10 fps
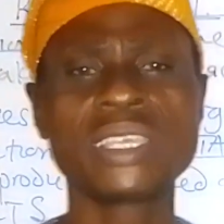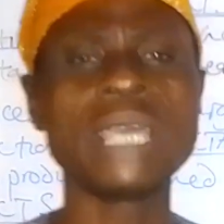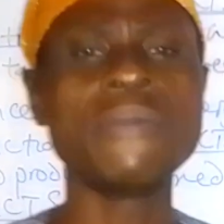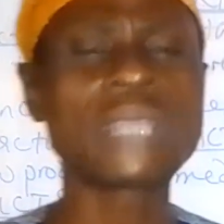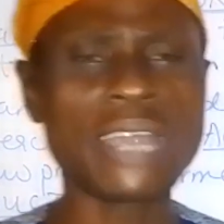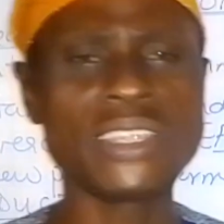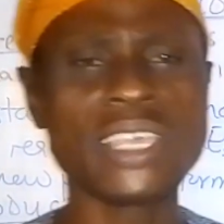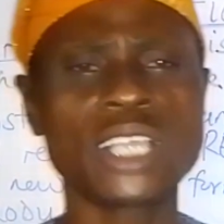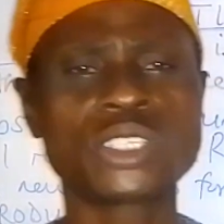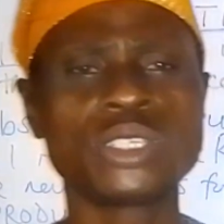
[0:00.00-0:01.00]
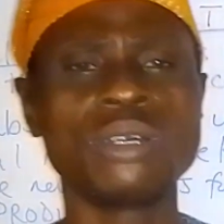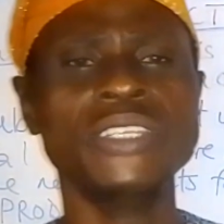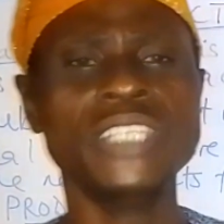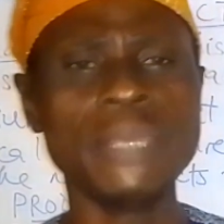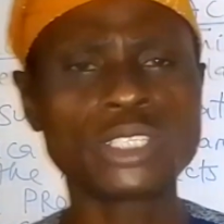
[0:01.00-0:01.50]
chemical reaction.
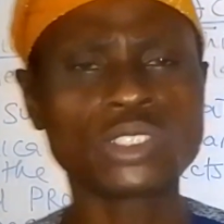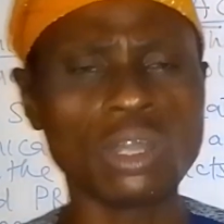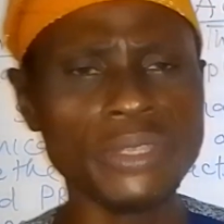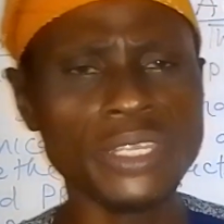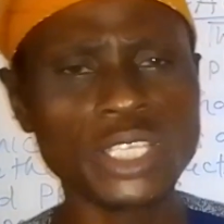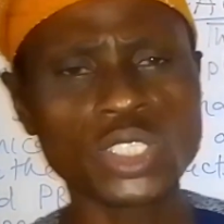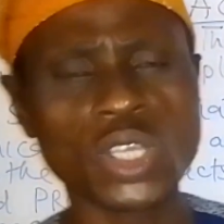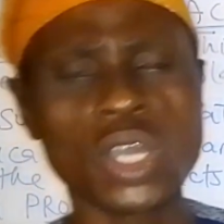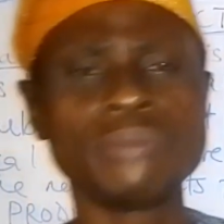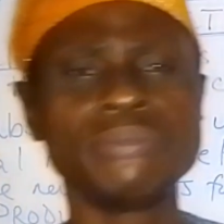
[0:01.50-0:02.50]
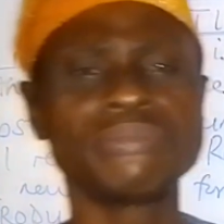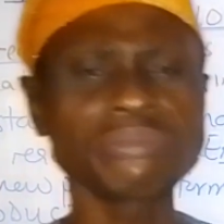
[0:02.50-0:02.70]
Name it: combination,